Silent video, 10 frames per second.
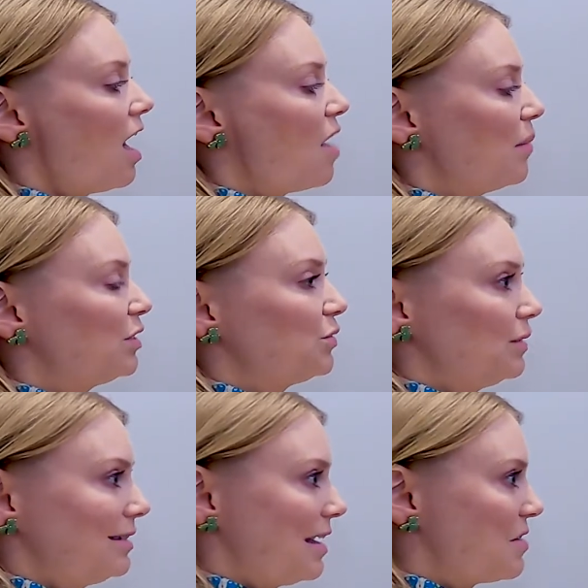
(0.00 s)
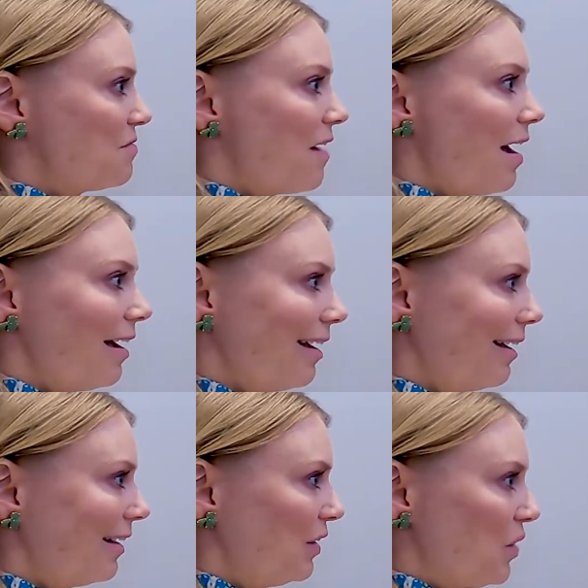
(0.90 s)
and to identify,
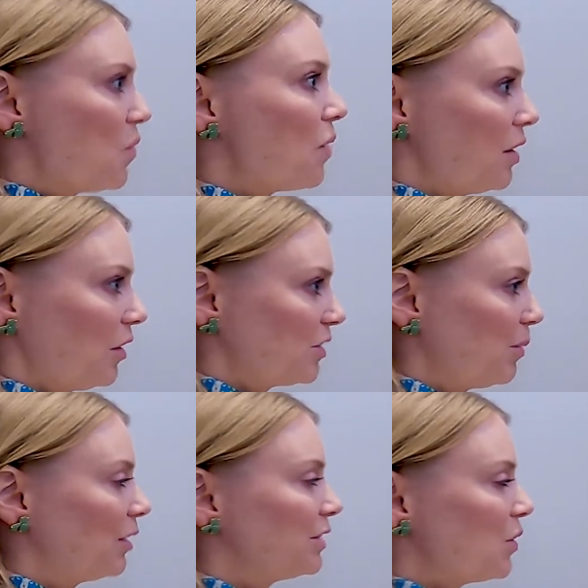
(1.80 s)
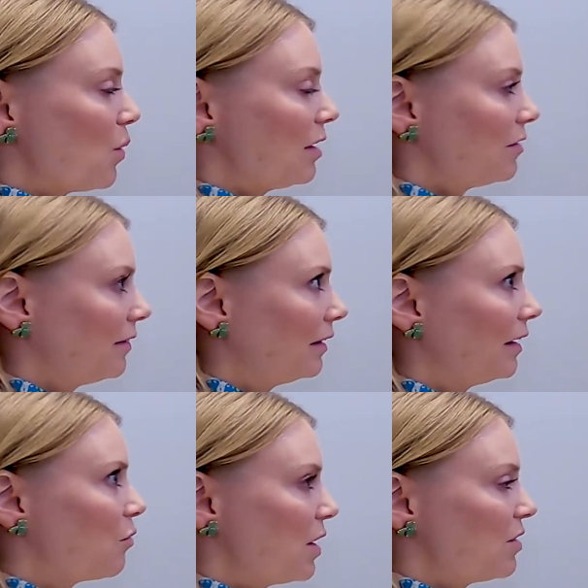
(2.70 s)
what you're experiencing, what you're feeling,
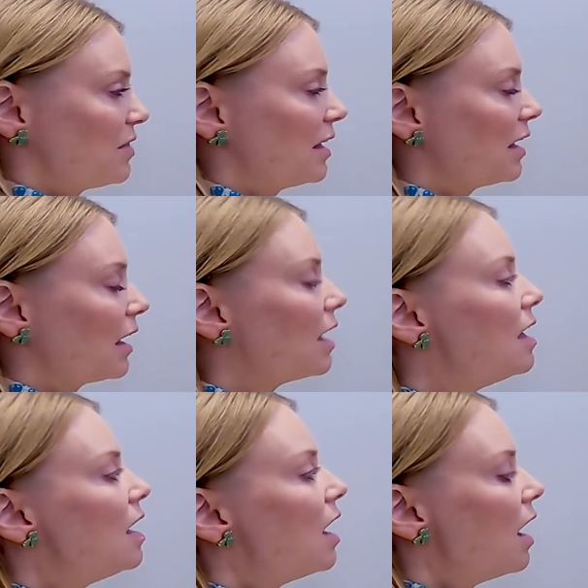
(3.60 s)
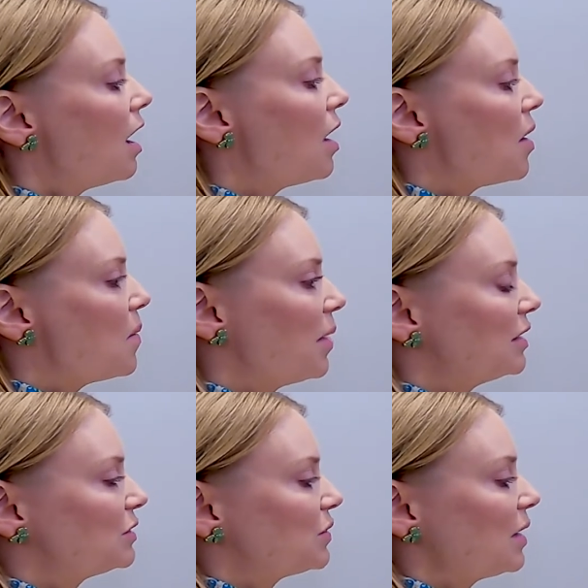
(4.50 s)
what you're thinking. And
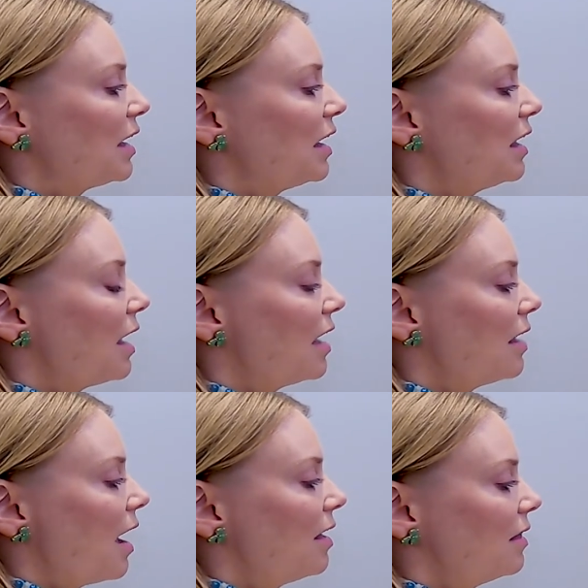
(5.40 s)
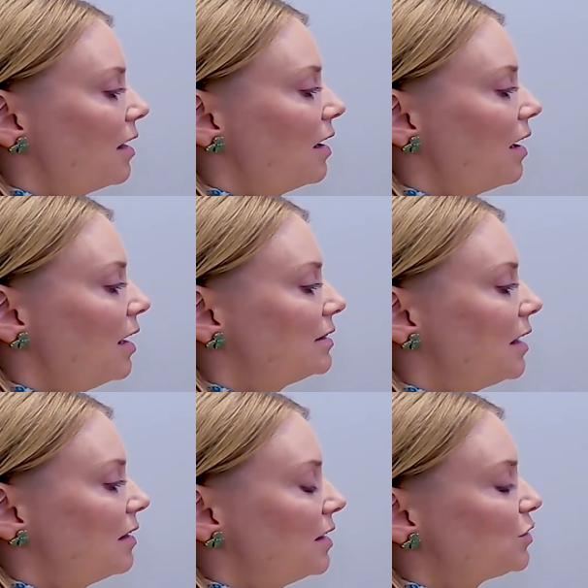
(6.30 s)
so
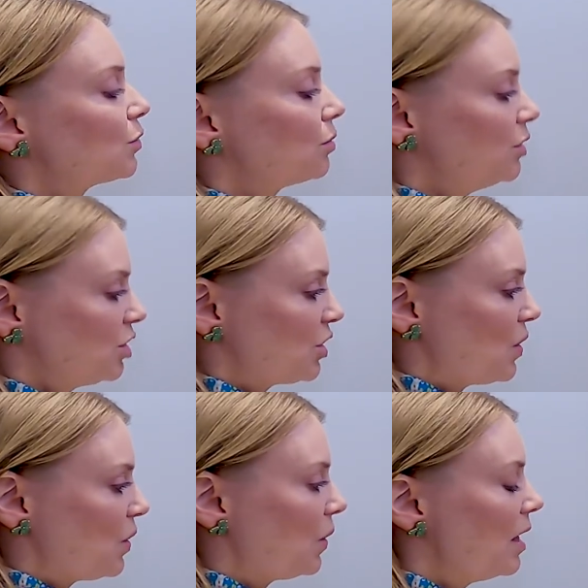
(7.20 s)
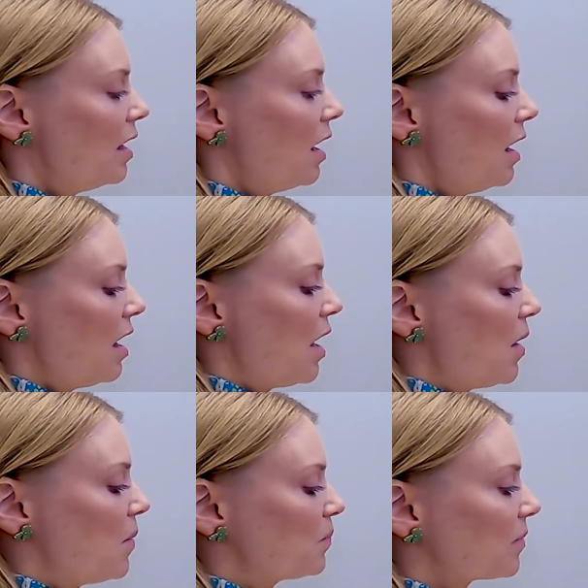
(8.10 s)
it's crucial
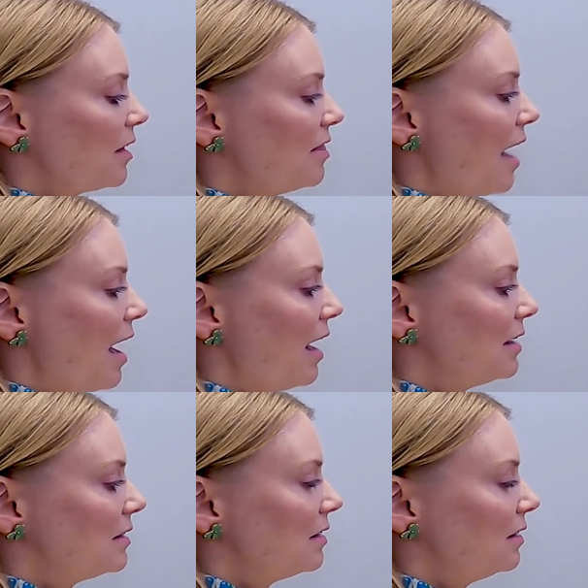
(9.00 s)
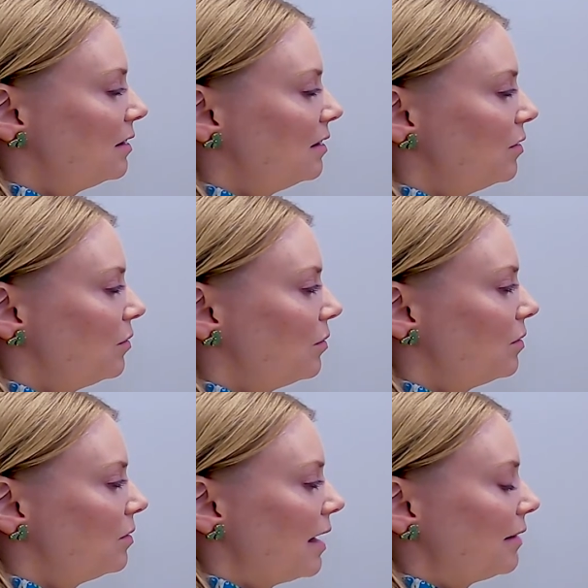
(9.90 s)
that
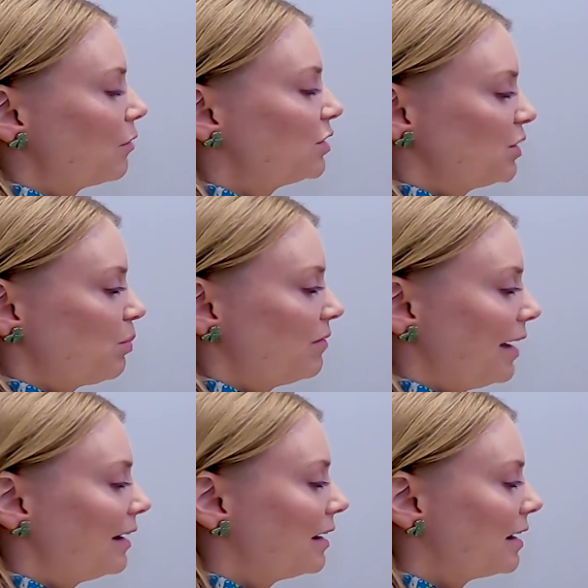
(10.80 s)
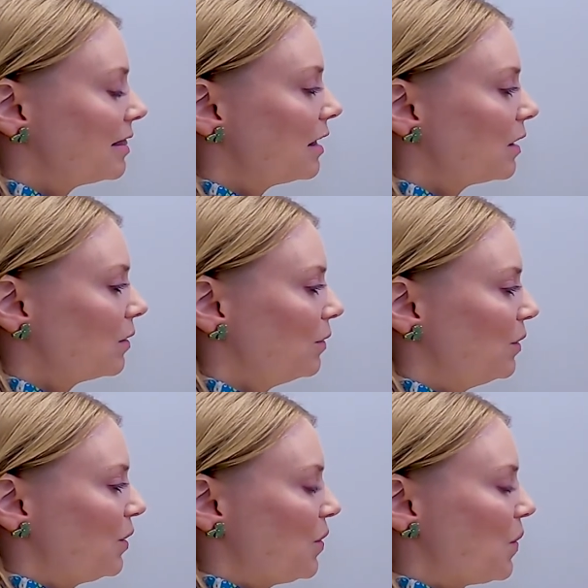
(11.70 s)
that language is provided. And I think,
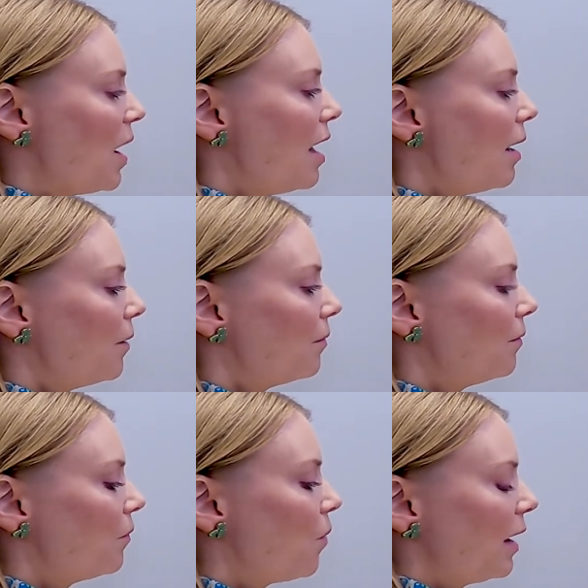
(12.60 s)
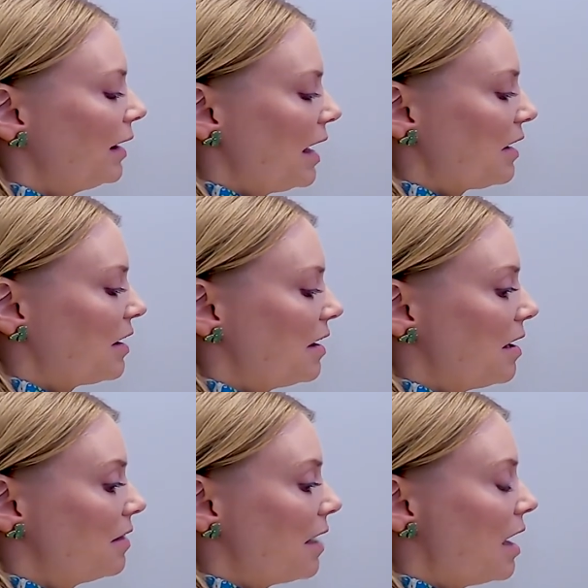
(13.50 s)
one area
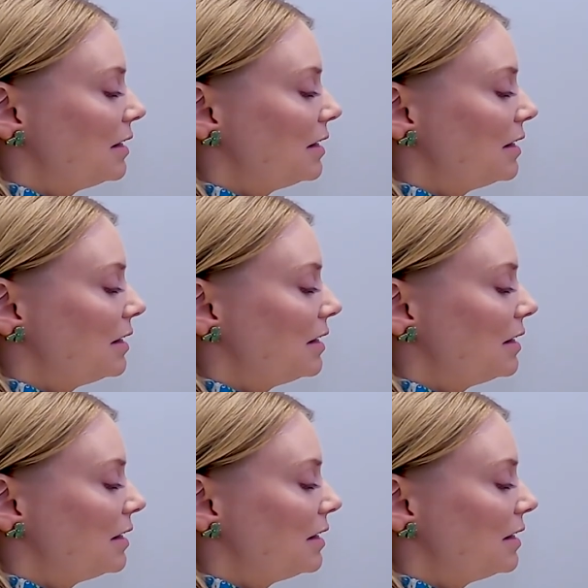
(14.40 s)
that